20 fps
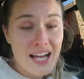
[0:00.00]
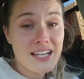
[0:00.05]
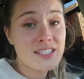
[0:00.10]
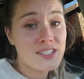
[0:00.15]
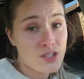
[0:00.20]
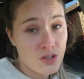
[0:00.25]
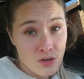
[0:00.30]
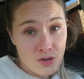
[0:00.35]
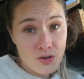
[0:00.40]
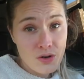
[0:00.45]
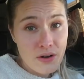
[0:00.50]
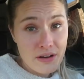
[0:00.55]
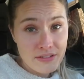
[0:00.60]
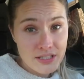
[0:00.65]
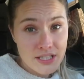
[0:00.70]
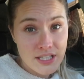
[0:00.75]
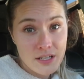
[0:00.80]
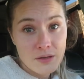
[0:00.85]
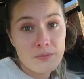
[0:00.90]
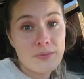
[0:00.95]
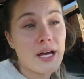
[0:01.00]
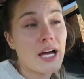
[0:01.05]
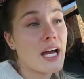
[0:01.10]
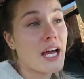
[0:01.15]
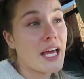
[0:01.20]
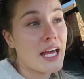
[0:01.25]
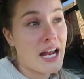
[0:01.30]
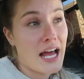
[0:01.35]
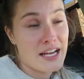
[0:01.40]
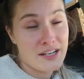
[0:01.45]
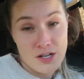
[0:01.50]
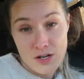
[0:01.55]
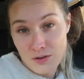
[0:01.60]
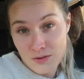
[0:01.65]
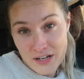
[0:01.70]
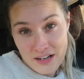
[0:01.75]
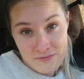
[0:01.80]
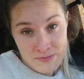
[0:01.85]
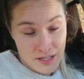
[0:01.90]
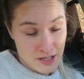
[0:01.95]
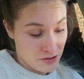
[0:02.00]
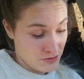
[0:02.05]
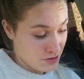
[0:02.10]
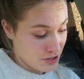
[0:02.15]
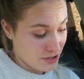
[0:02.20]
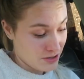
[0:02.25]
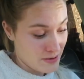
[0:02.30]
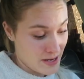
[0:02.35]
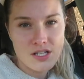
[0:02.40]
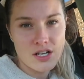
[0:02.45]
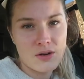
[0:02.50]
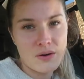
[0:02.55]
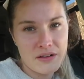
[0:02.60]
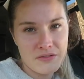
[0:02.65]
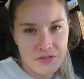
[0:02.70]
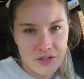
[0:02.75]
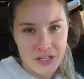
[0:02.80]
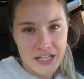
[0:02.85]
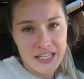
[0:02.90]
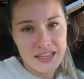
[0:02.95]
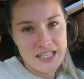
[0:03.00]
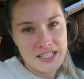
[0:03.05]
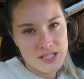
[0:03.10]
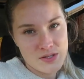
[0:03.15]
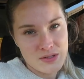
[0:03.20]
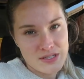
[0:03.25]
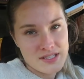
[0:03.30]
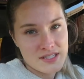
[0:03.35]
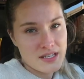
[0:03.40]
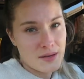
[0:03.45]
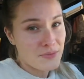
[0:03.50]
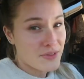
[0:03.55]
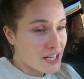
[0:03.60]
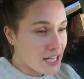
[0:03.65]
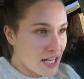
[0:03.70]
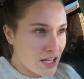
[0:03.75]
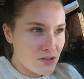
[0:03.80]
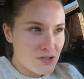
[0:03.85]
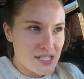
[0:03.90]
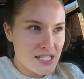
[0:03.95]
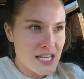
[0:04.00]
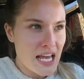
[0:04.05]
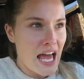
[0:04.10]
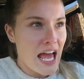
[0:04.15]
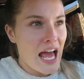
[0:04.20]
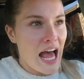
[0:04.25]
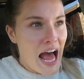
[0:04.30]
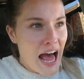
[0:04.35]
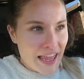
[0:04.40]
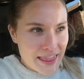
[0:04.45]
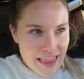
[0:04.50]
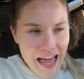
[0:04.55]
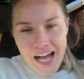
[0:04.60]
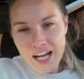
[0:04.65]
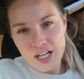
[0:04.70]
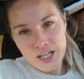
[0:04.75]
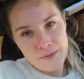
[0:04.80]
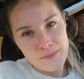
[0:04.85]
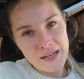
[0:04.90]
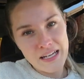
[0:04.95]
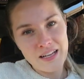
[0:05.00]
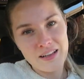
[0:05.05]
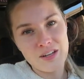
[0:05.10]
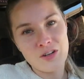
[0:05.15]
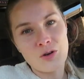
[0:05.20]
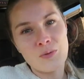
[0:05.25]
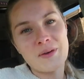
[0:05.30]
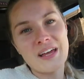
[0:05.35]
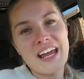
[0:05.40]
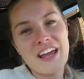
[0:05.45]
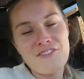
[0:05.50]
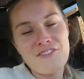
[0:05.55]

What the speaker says: I still don't know everything, but I know what I've been through. So I feel like this is something else that could be a little bit